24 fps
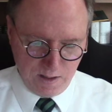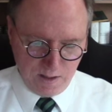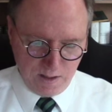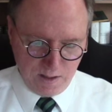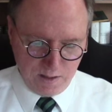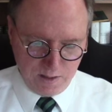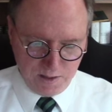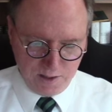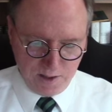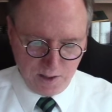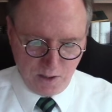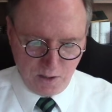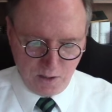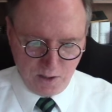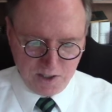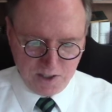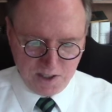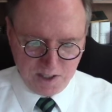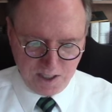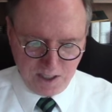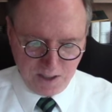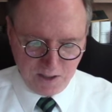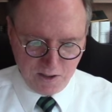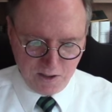So
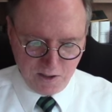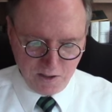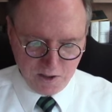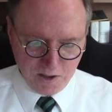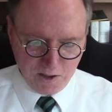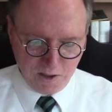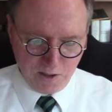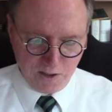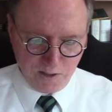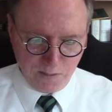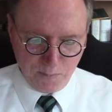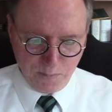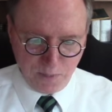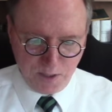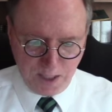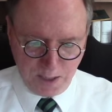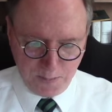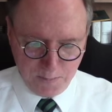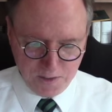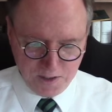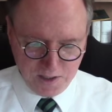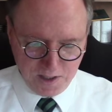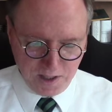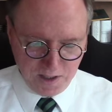assent to certain
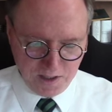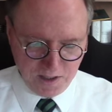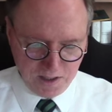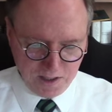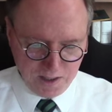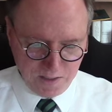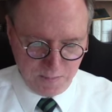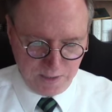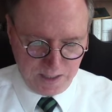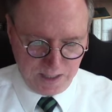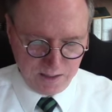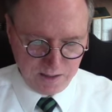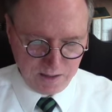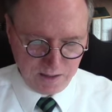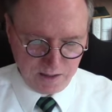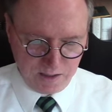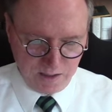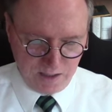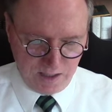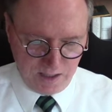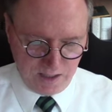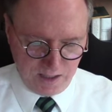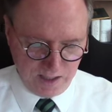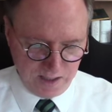propositions about
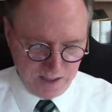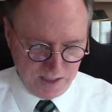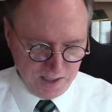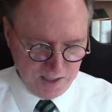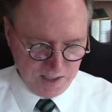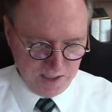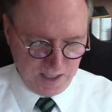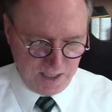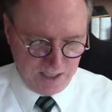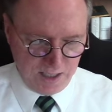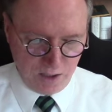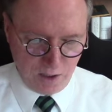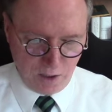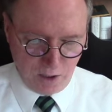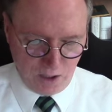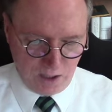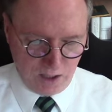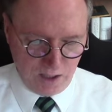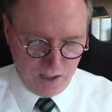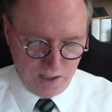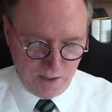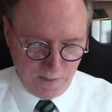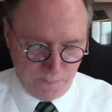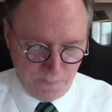God is not
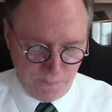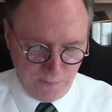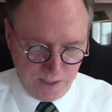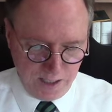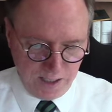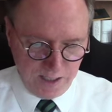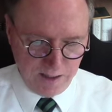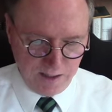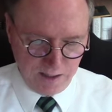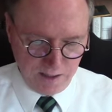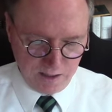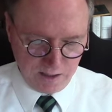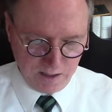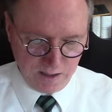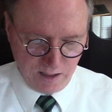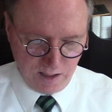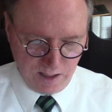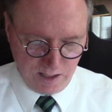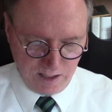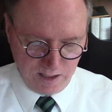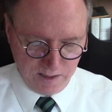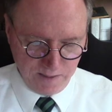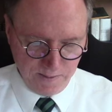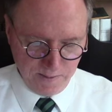all of faith in
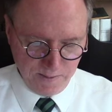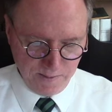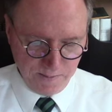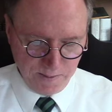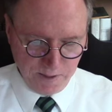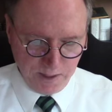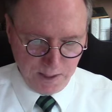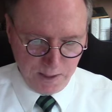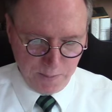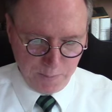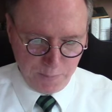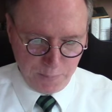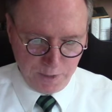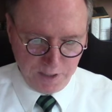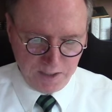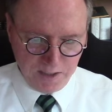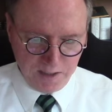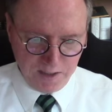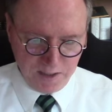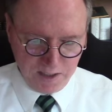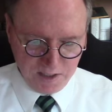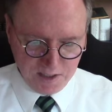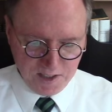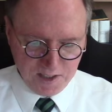God, but
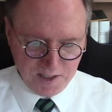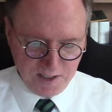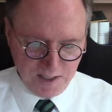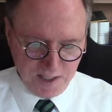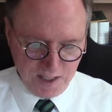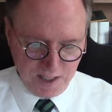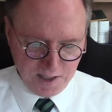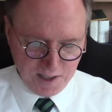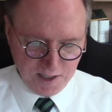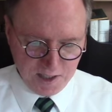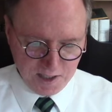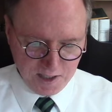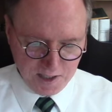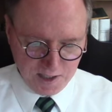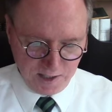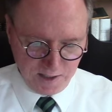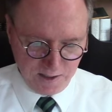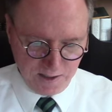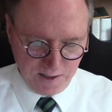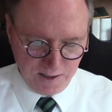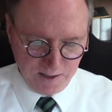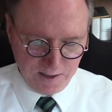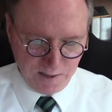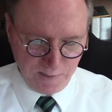it is
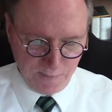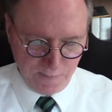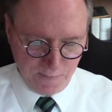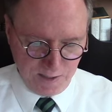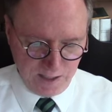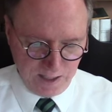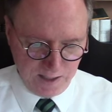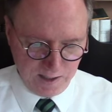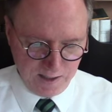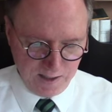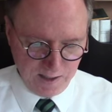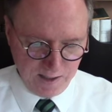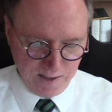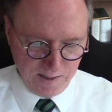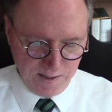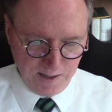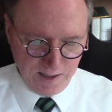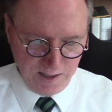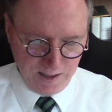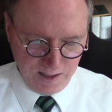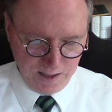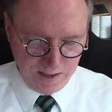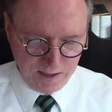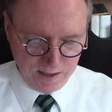necessary to faith
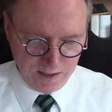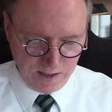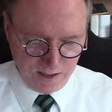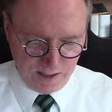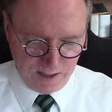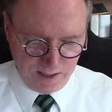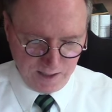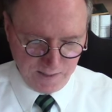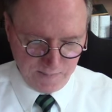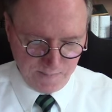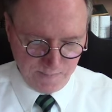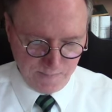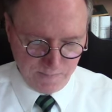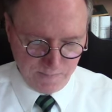in God.